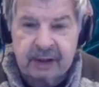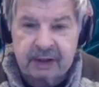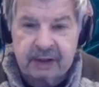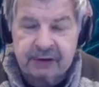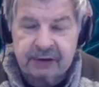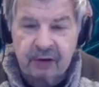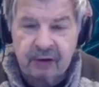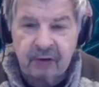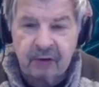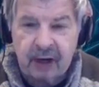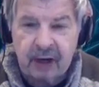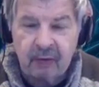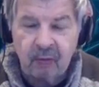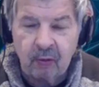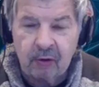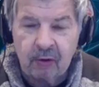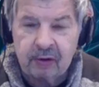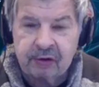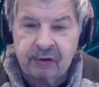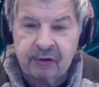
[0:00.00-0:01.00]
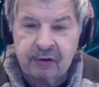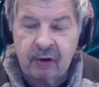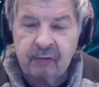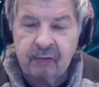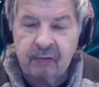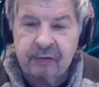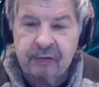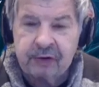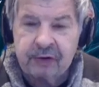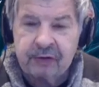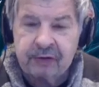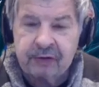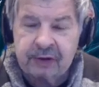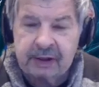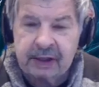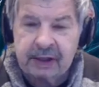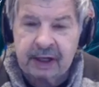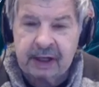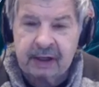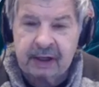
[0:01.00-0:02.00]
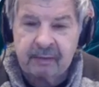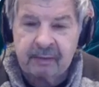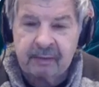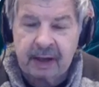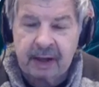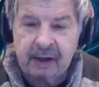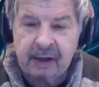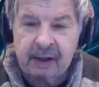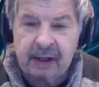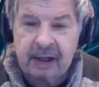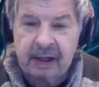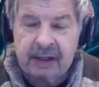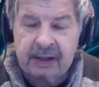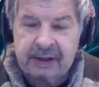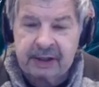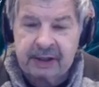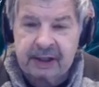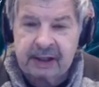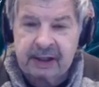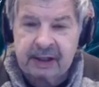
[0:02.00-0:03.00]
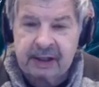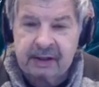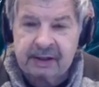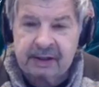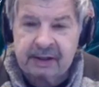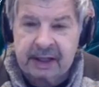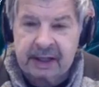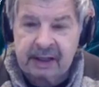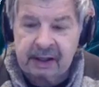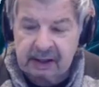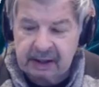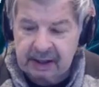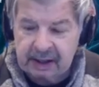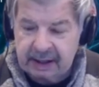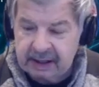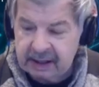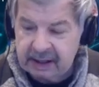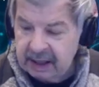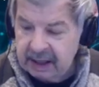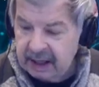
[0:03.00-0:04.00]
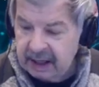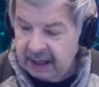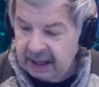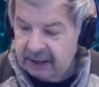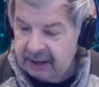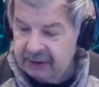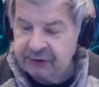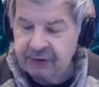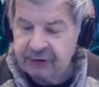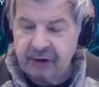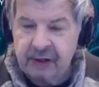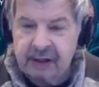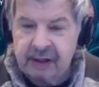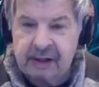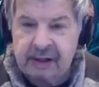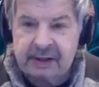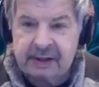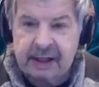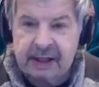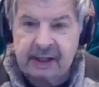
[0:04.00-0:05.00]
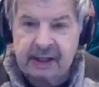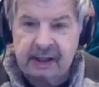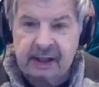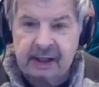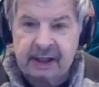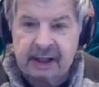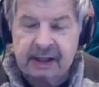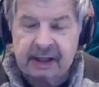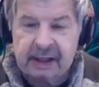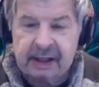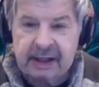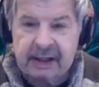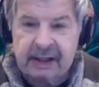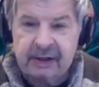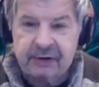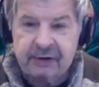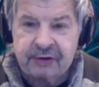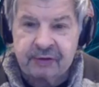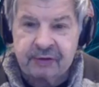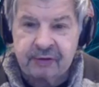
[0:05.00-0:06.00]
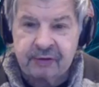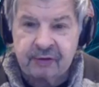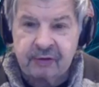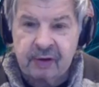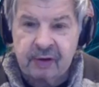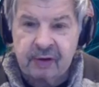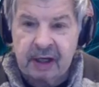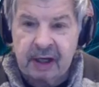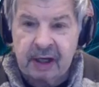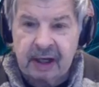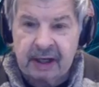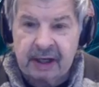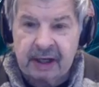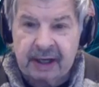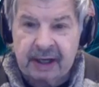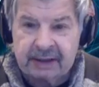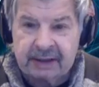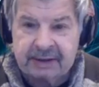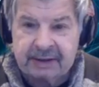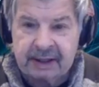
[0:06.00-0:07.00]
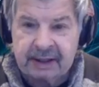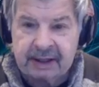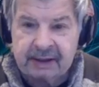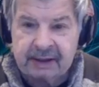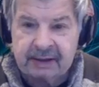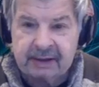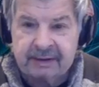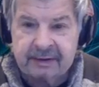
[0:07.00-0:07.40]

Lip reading: So I want to talk with you today about taking a data lake and turning a data lake into an asset.